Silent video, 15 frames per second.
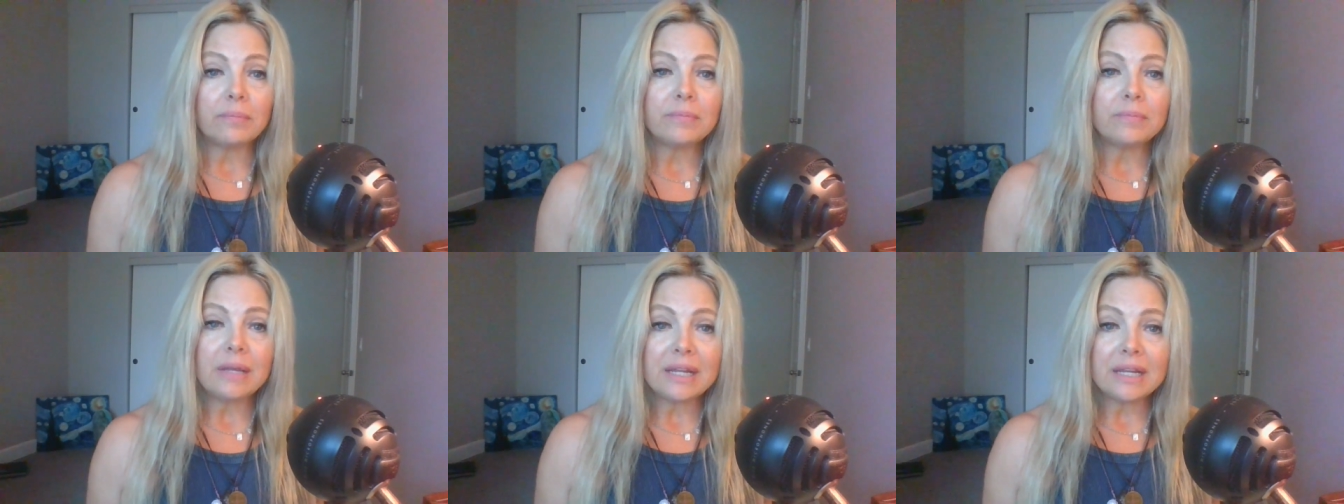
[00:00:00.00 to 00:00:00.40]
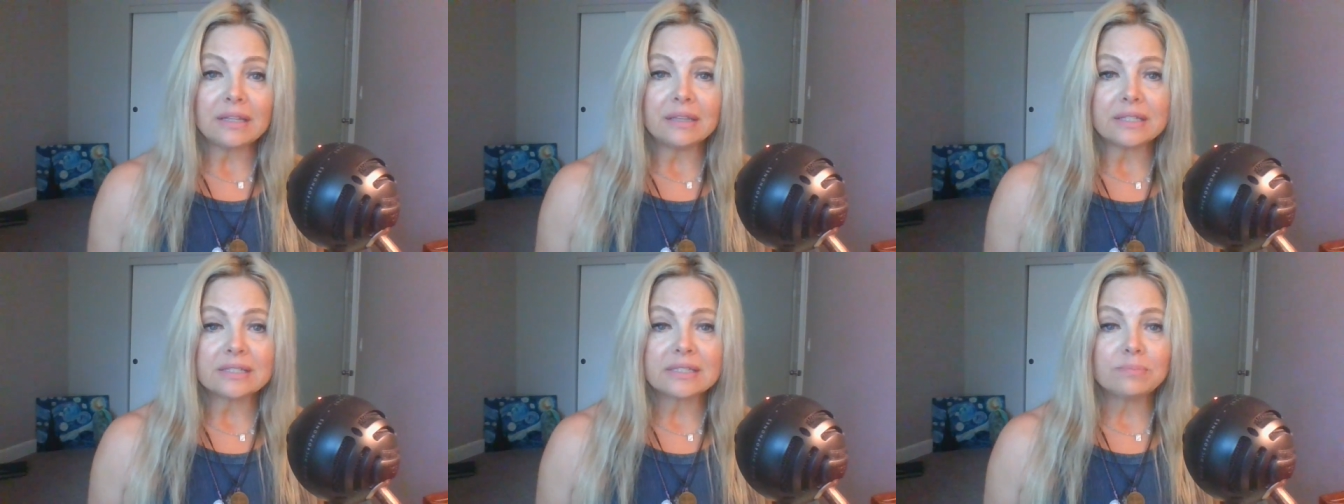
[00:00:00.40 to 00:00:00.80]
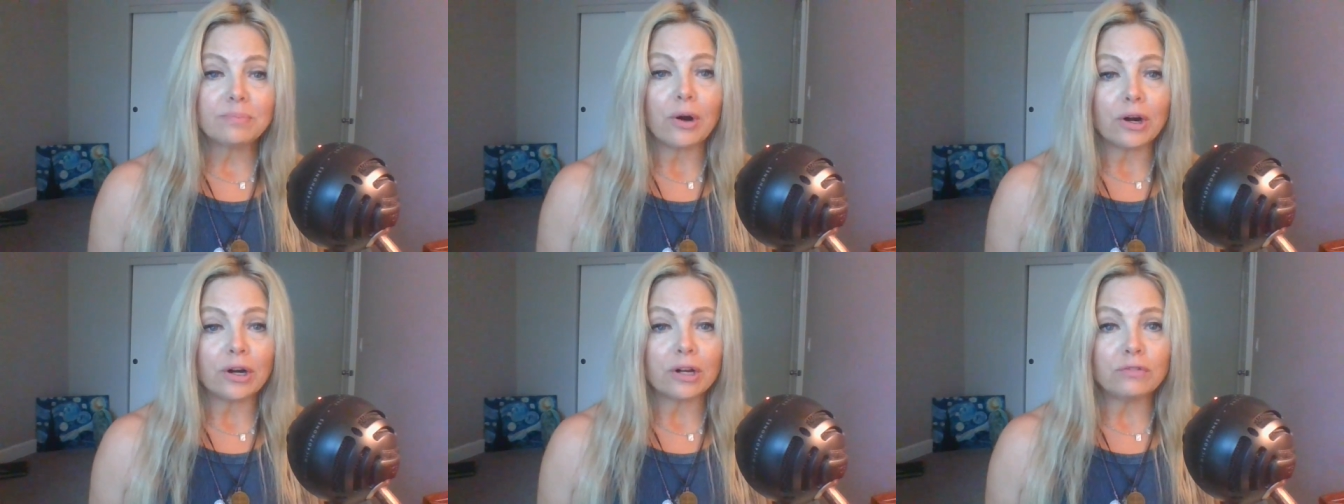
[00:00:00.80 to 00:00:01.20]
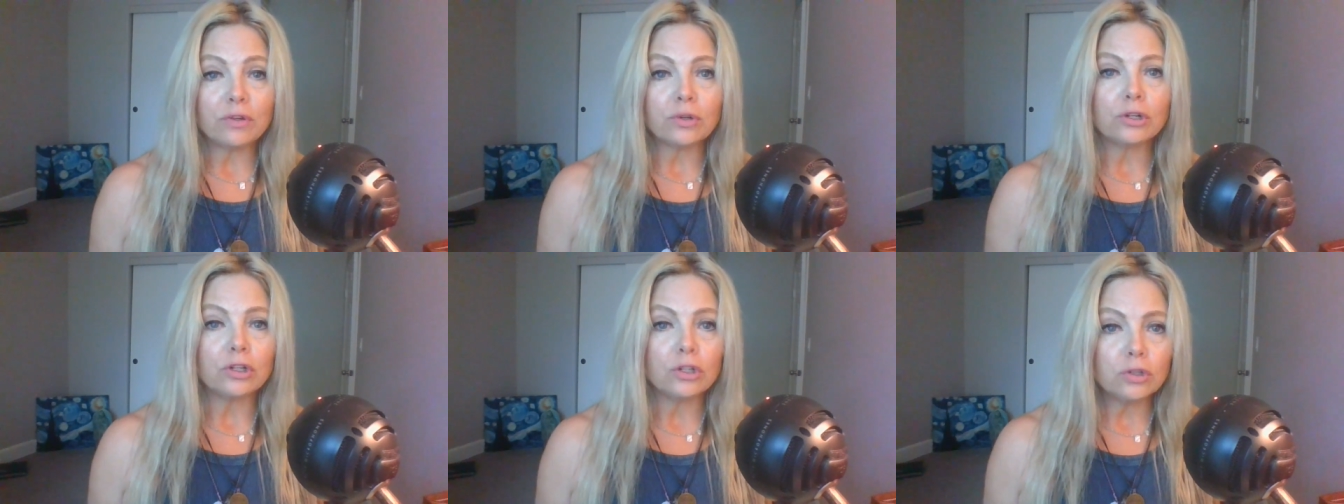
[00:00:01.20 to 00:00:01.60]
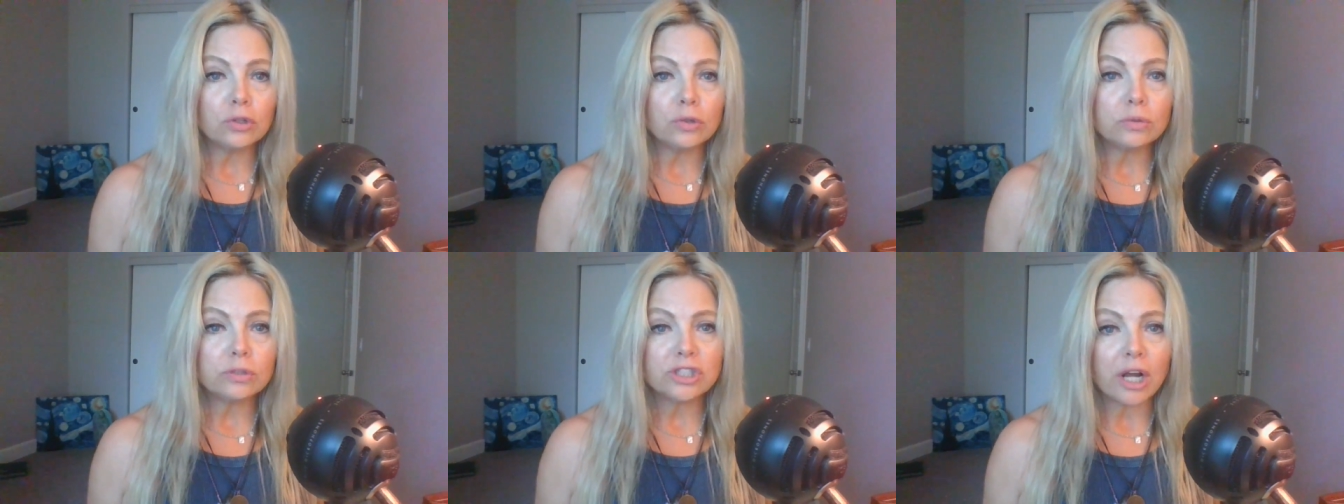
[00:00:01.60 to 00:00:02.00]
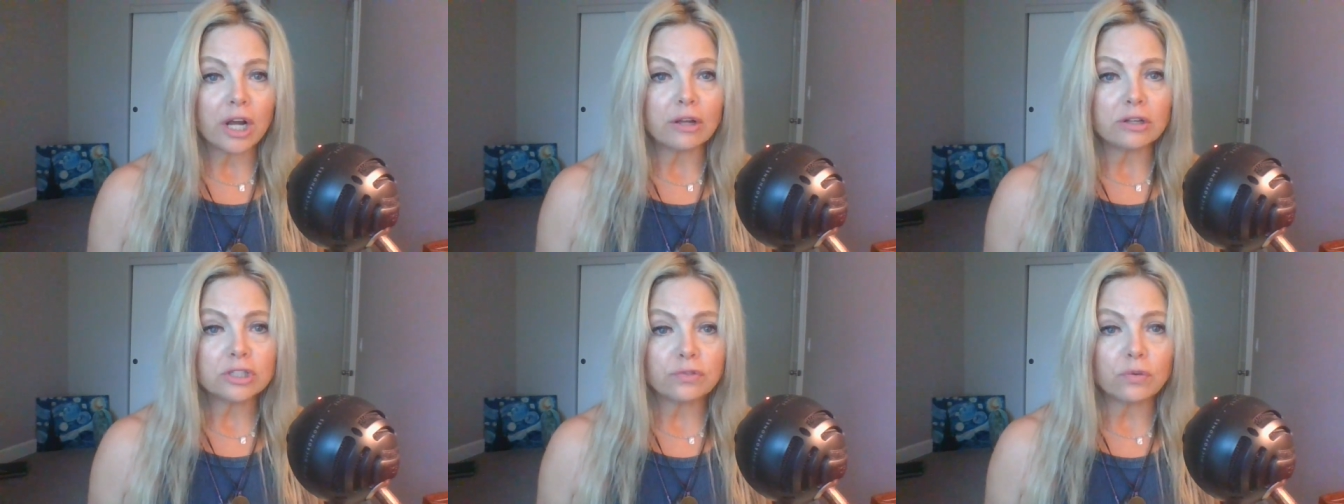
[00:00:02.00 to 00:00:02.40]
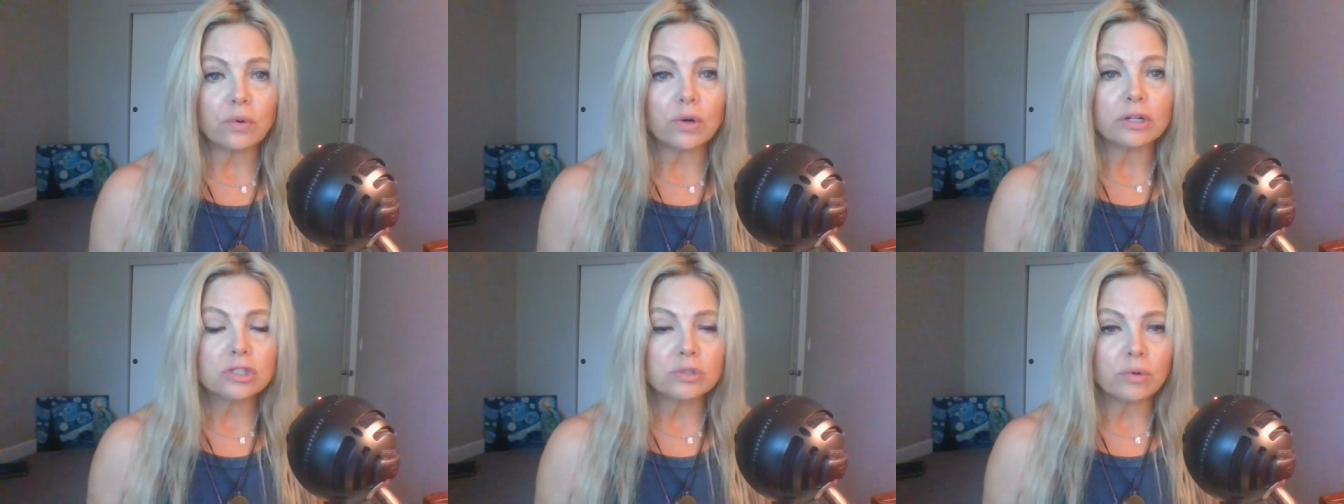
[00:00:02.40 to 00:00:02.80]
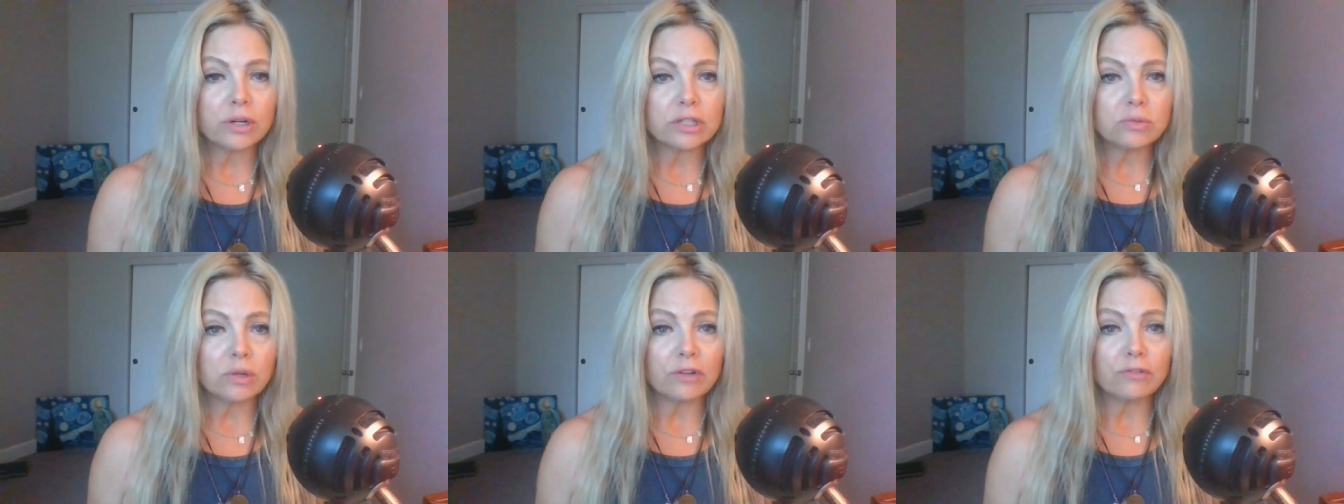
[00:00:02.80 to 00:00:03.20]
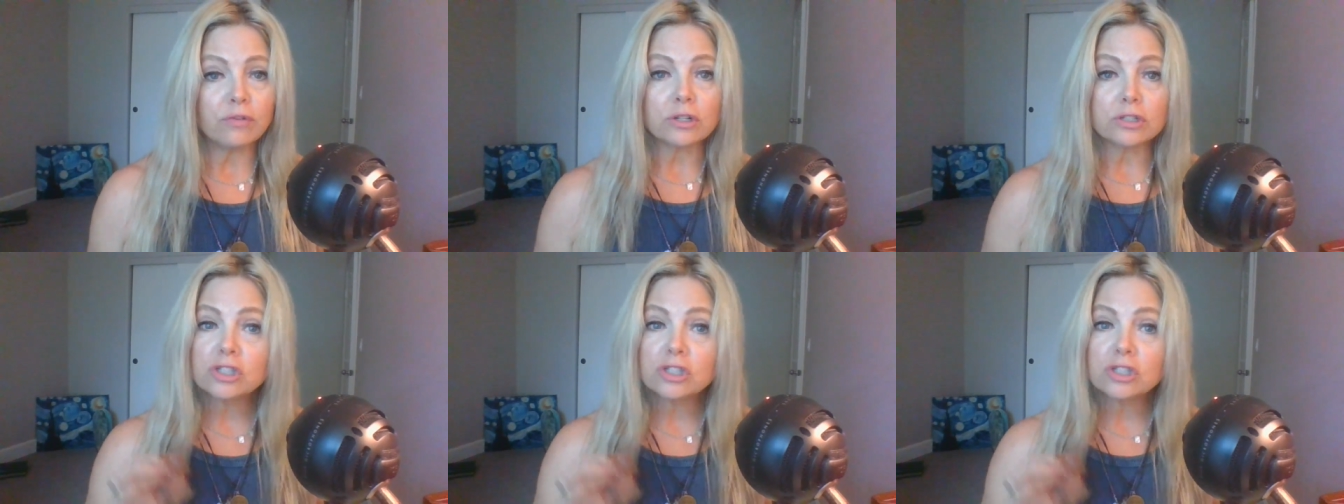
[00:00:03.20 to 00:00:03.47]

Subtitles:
making this part of your new challenge for 2024.